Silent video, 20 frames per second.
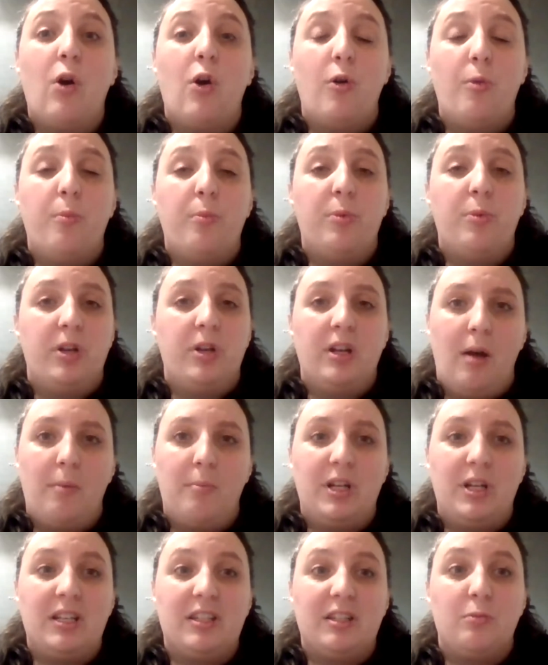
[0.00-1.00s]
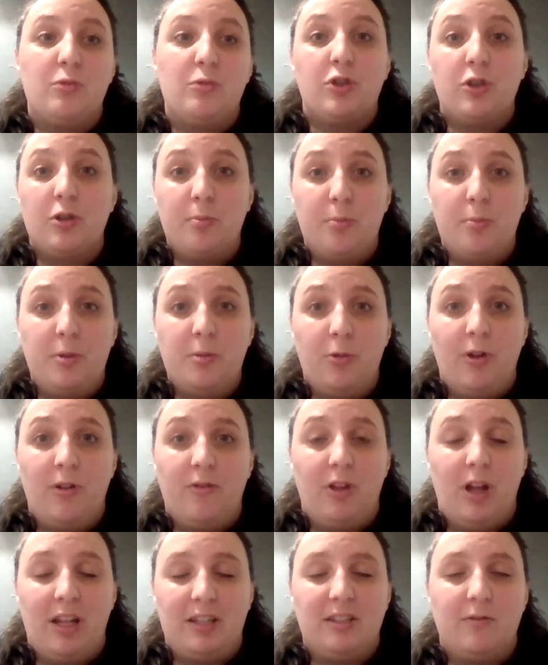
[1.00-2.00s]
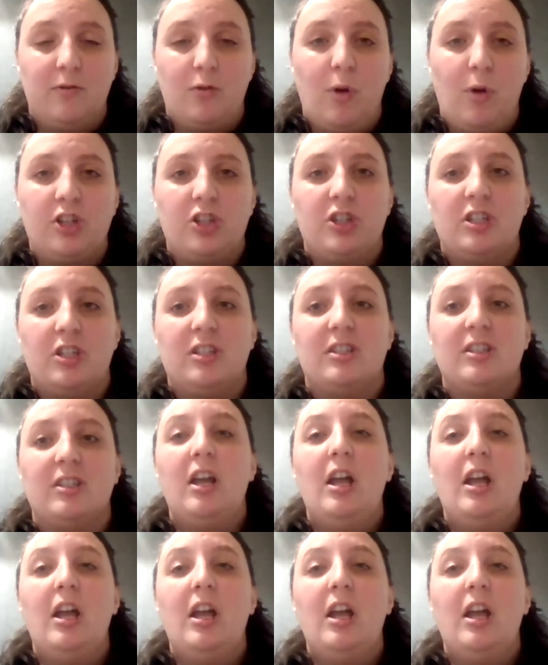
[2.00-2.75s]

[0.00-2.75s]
open it up because I'm sure people have lots of questions.